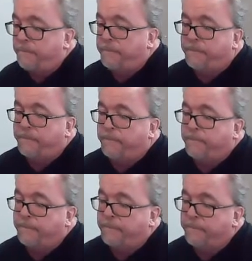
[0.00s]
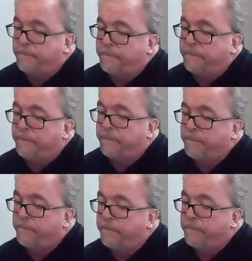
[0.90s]

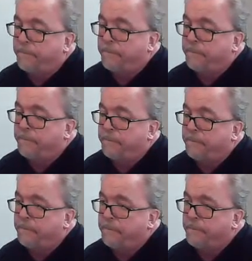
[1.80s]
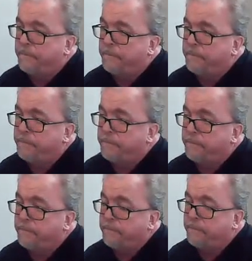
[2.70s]

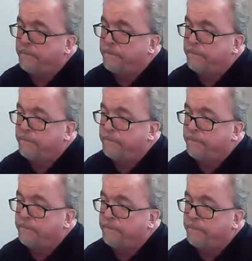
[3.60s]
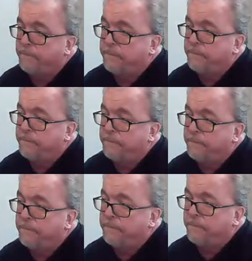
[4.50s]

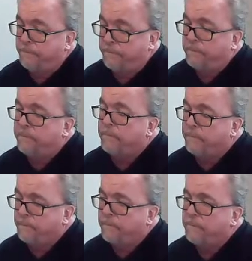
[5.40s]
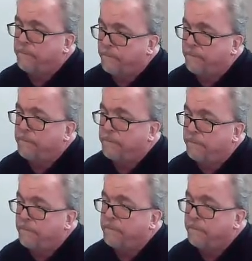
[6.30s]

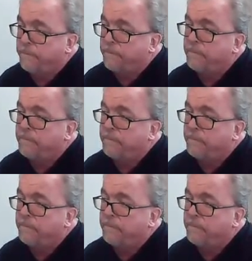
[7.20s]
(silent)